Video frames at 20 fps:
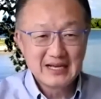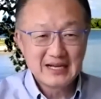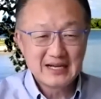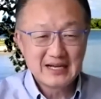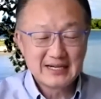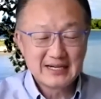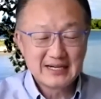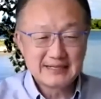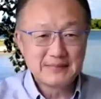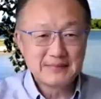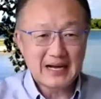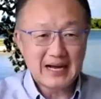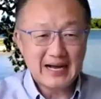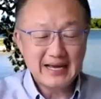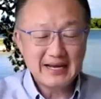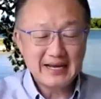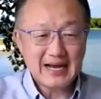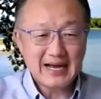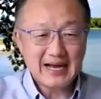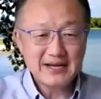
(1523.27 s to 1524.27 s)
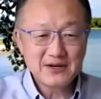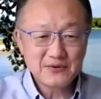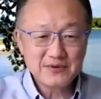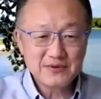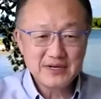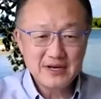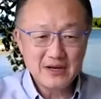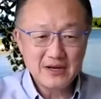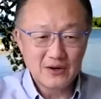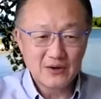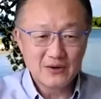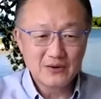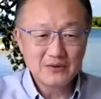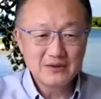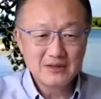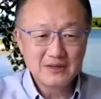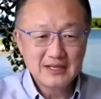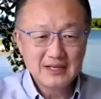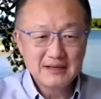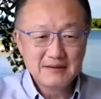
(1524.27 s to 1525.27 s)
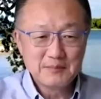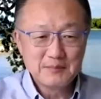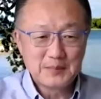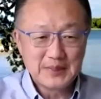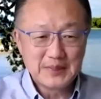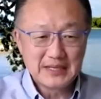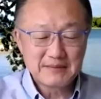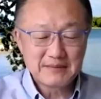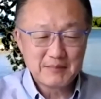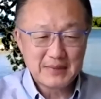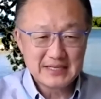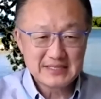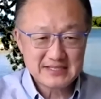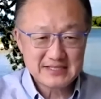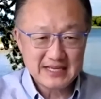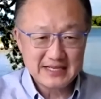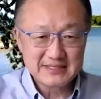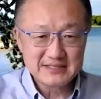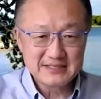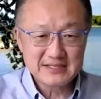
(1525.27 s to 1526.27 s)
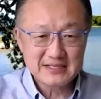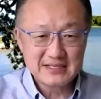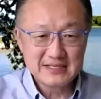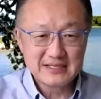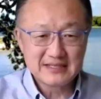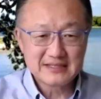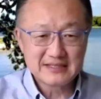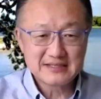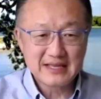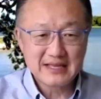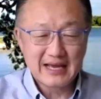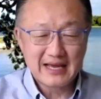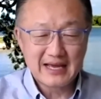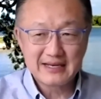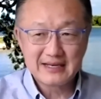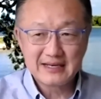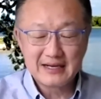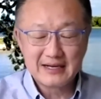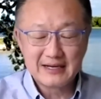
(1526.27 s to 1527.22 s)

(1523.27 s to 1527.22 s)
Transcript: I don't know, but my sense is that